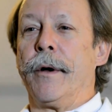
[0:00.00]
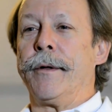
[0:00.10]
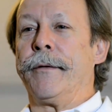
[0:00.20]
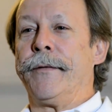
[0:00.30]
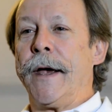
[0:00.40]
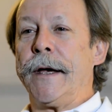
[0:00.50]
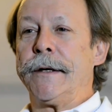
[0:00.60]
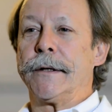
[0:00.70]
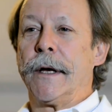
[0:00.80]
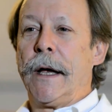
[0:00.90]
on their
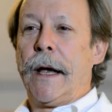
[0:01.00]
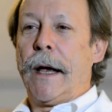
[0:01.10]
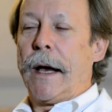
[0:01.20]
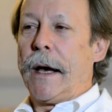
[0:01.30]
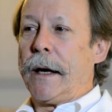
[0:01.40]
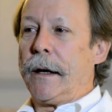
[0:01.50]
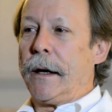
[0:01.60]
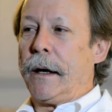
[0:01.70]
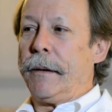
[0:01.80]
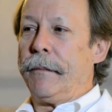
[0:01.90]
face, and
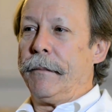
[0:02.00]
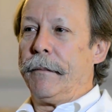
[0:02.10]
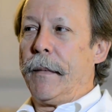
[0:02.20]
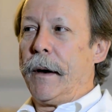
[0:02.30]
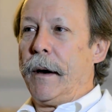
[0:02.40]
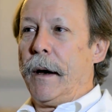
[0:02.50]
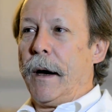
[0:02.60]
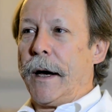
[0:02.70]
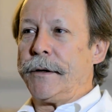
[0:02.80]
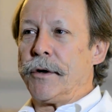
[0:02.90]
um,
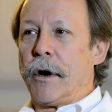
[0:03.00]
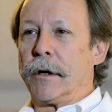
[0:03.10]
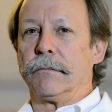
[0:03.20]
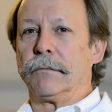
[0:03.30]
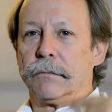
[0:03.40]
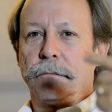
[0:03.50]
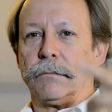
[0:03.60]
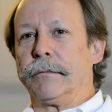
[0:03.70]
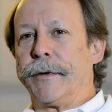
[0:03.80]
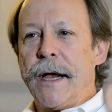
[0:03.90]
I start
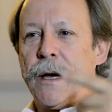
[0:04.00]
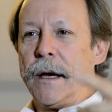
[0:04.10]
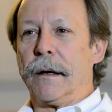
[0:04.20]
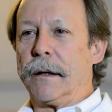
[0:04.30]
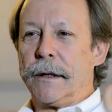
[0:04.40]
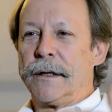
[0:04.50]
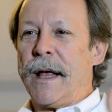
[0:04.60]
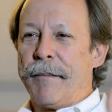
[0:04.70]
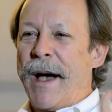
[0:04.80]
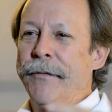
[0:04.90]
thinking, is
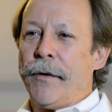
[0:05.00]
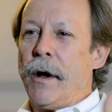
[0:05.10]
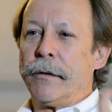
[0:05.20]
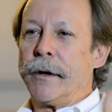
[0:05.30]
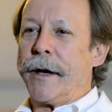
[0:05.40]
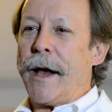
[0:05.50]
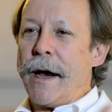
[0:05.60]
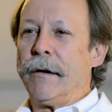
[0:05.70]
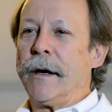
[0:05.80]
that my fault? Are they angry?